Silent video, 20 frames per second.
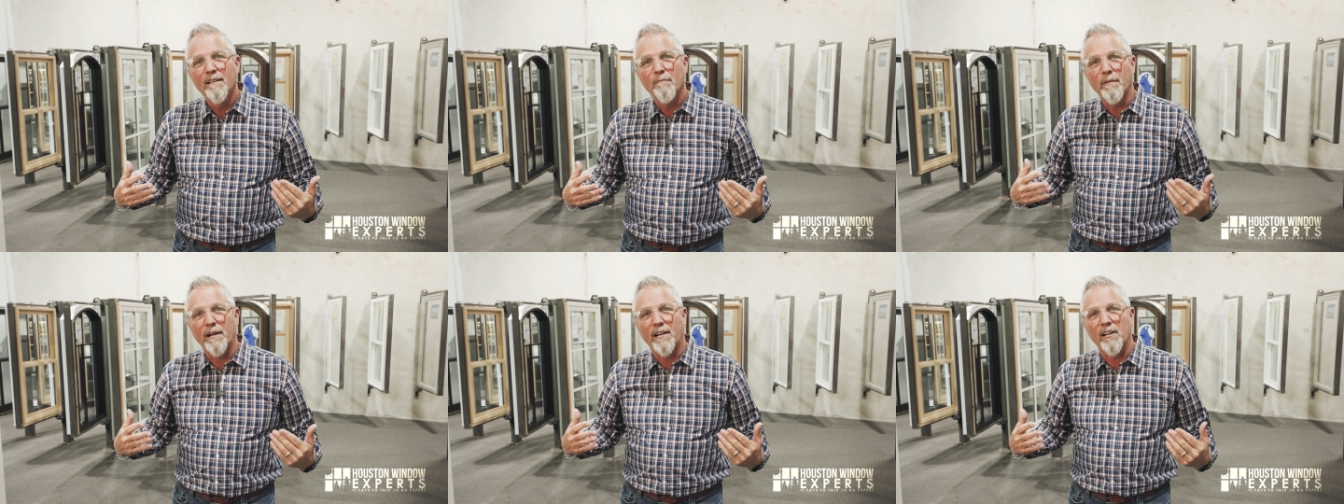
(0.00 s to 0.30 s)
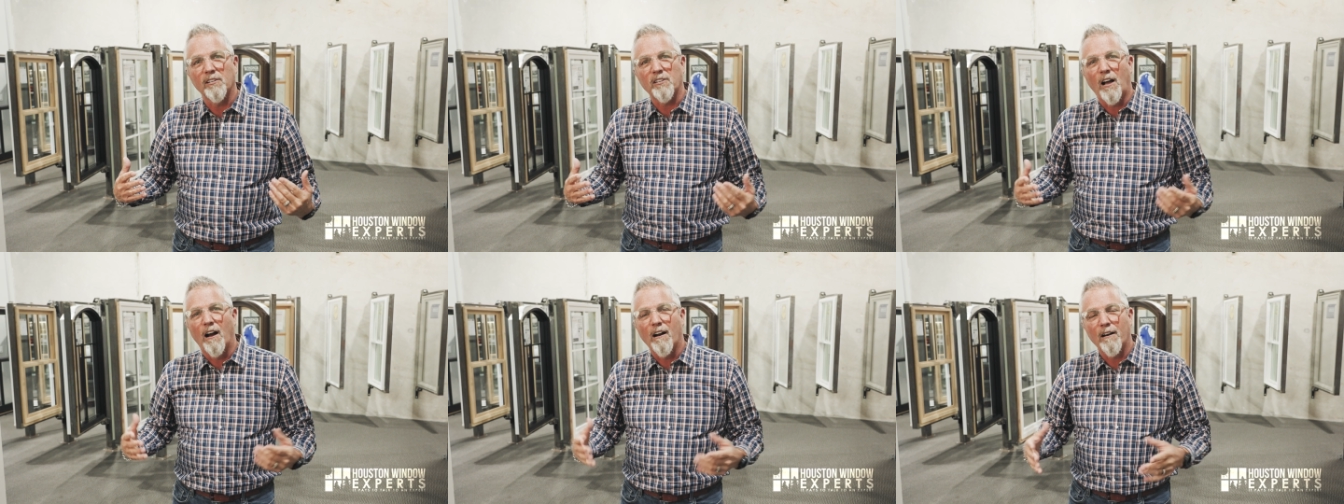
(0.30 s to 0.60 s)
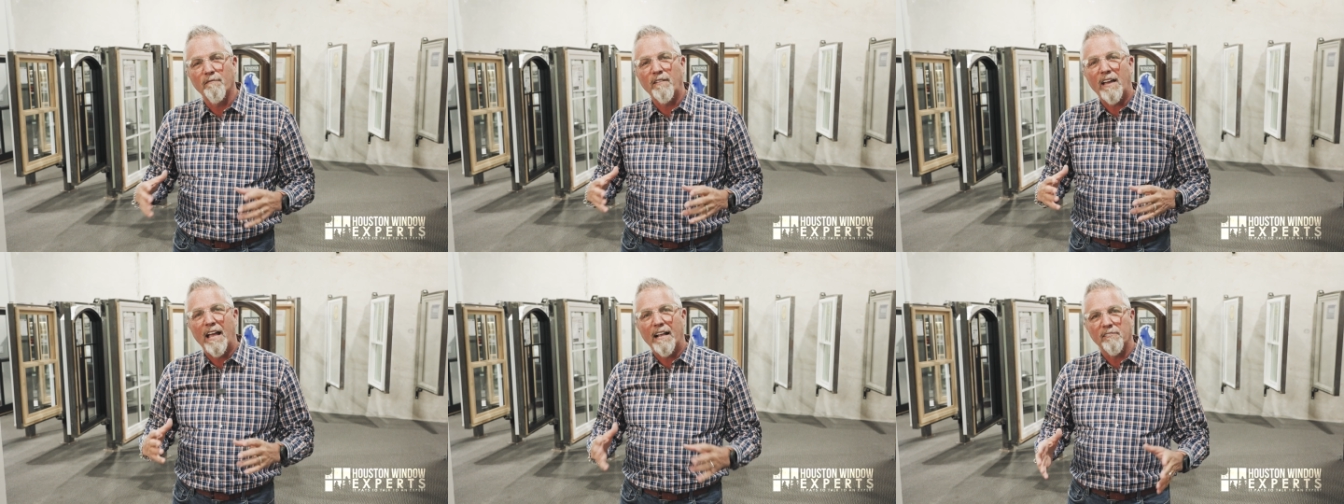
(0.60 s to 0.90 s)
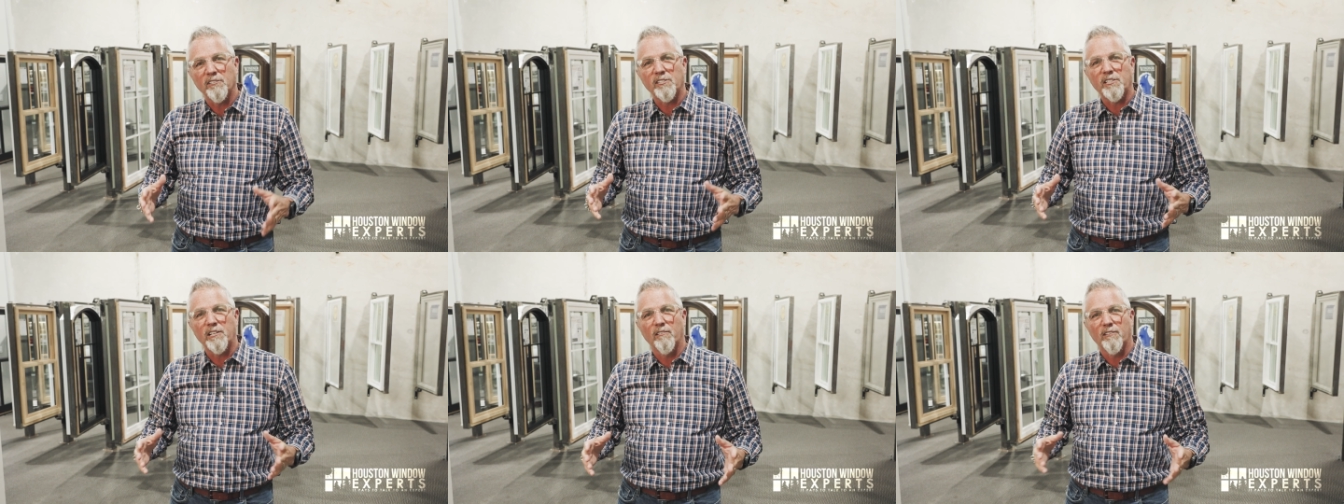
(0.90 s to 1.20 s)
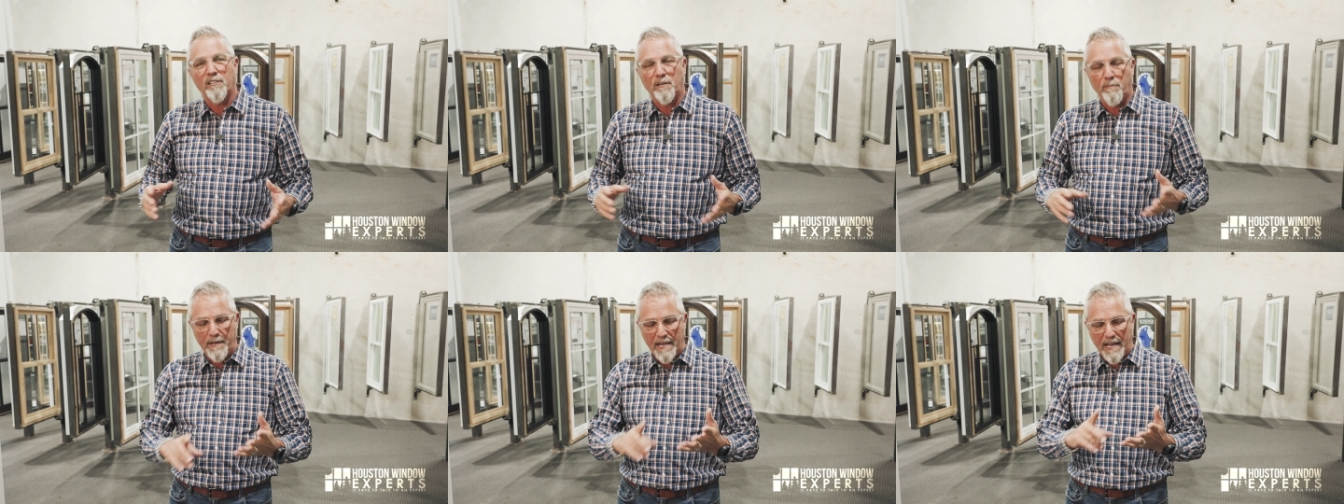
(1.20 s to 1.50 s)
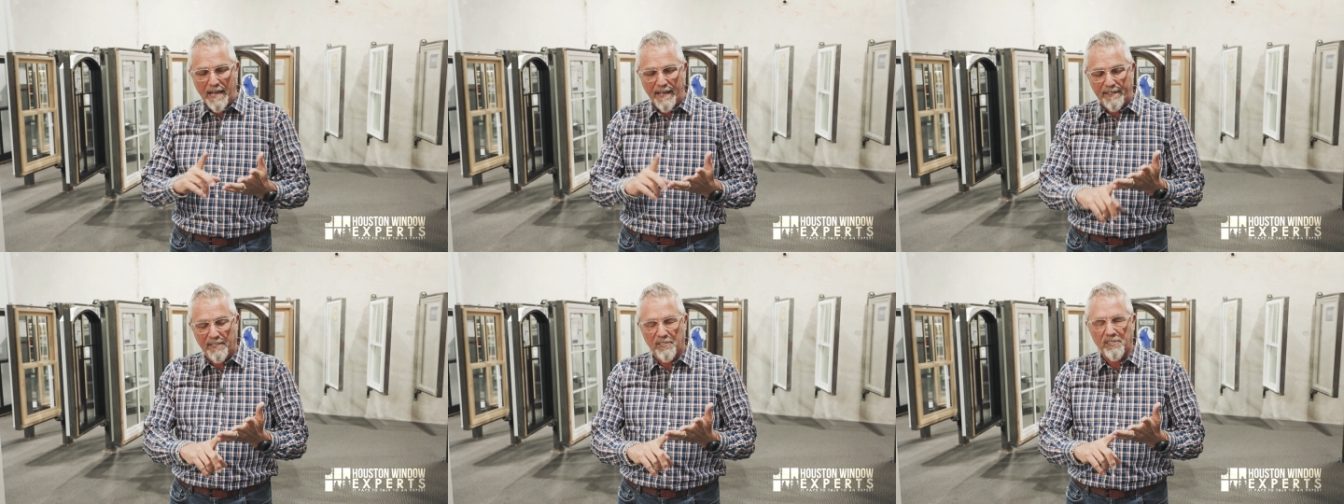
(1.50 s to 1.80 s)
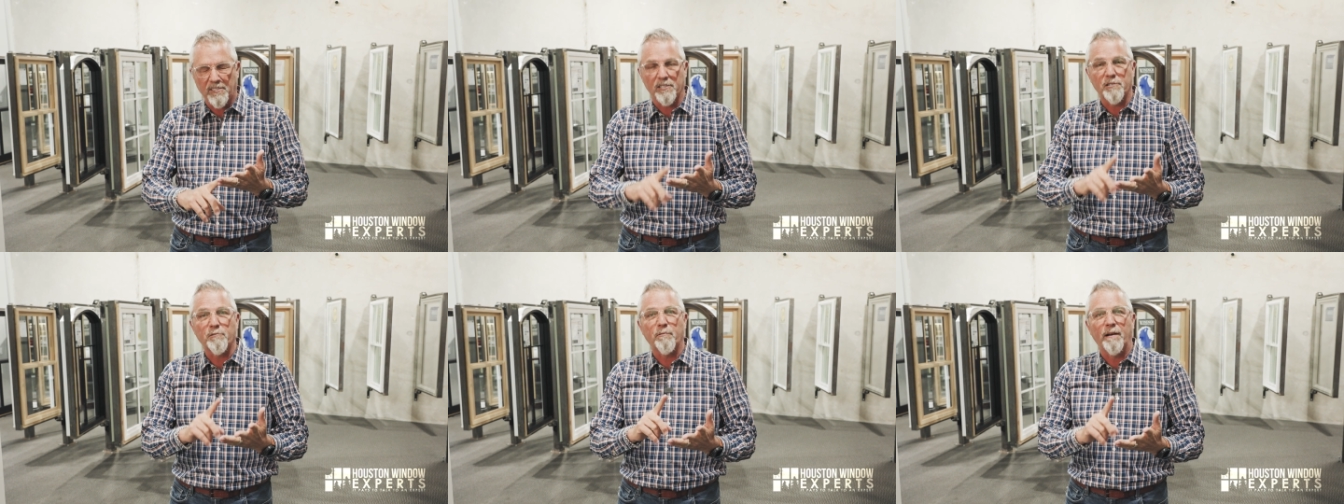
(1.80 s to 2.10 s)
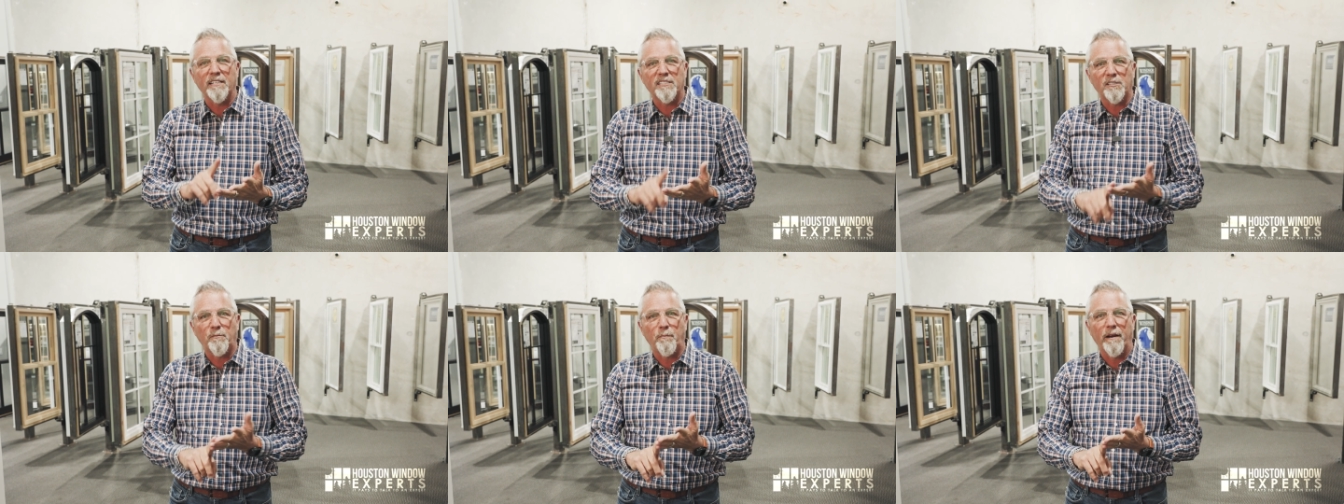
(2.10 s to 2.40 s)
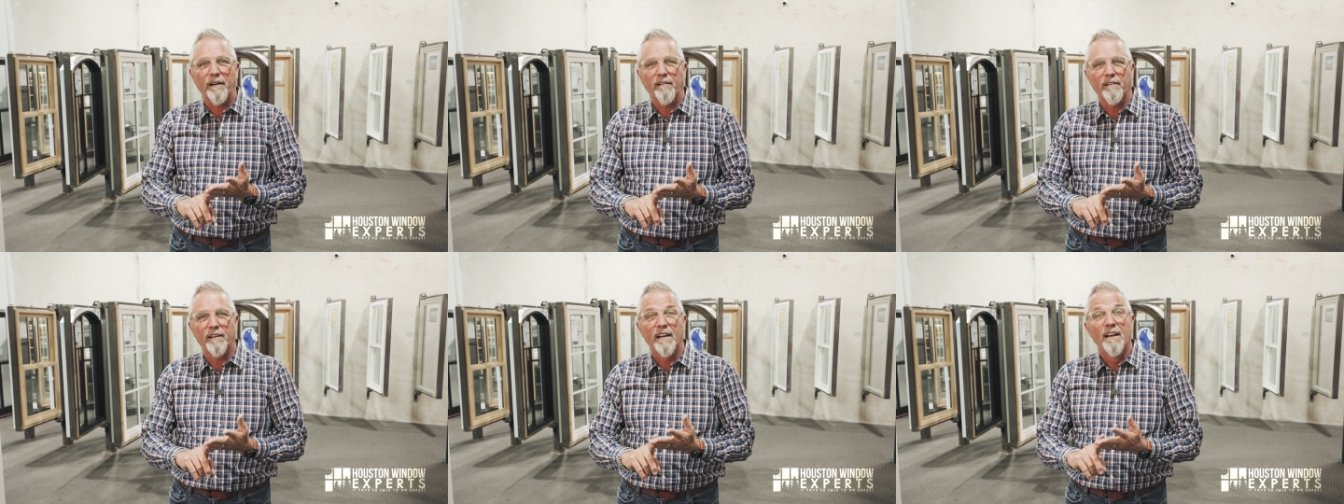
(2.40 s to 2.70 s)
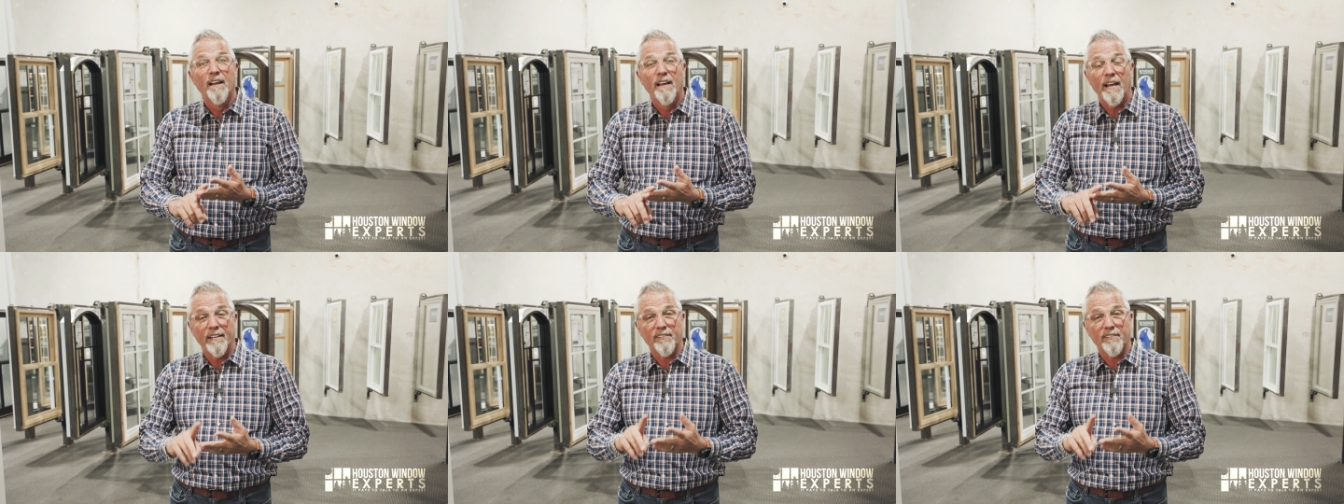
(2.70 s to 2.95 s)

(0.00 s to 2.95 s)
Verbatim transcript: because our values here are to be honest and transparent